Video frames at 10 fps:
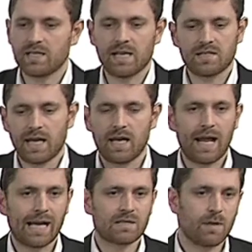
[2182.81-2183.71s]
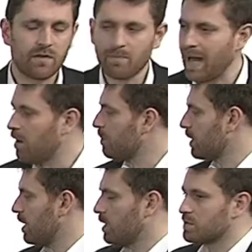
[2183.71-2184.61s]
let's say an announcement of a power
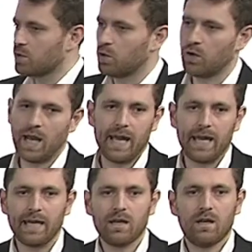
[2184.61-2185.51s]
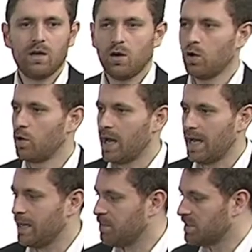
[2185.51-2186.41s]
plant or a
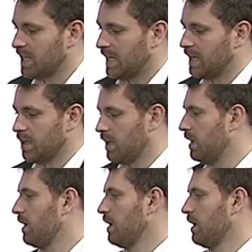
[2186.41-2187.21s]
particular